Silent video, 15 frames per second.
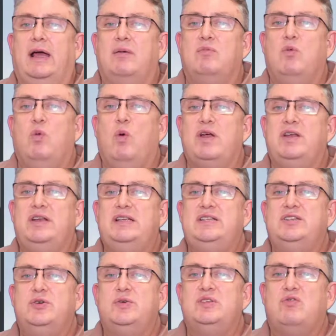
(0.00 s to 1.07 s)
what you need to
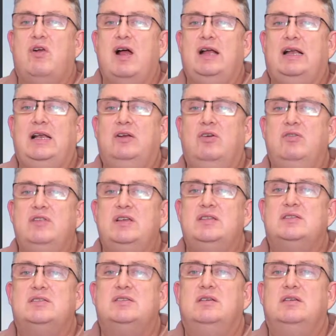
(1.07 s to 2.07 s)
do is right click on this,